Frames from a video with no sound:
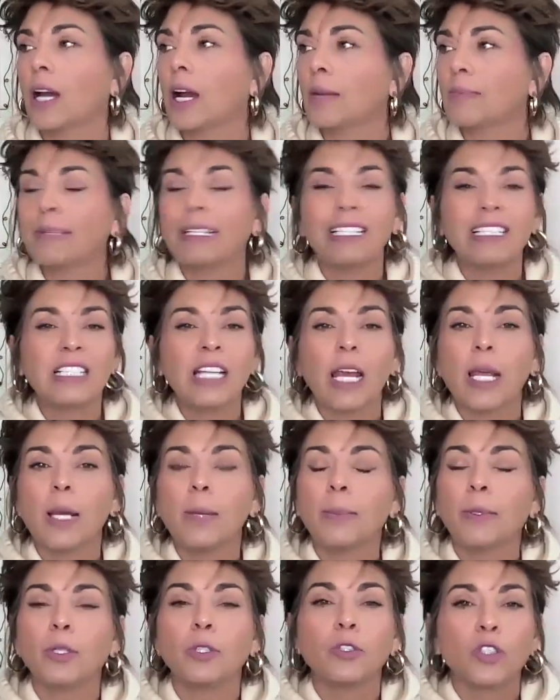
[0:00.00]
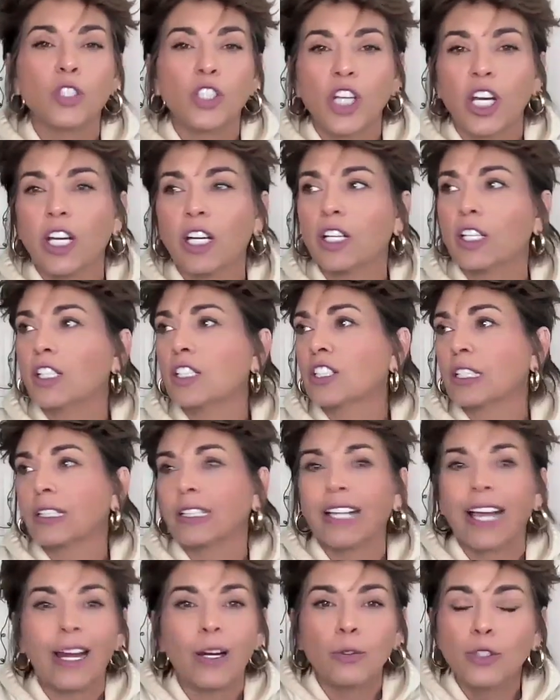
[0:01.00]
I mean, tables, chairs,
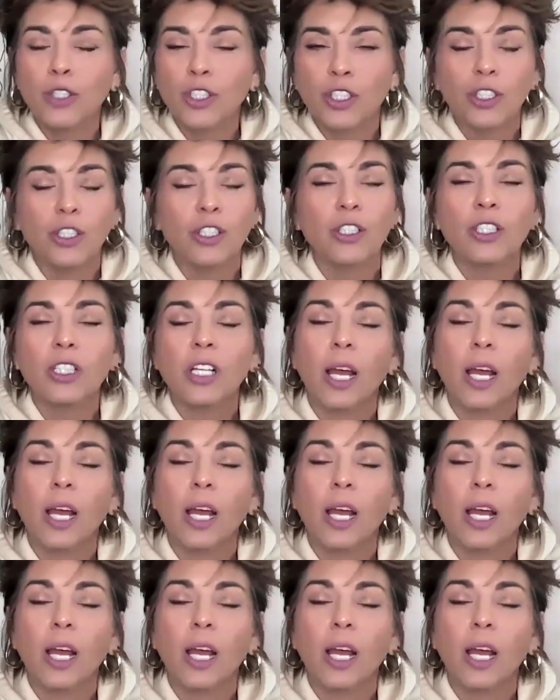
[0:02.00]
loungers.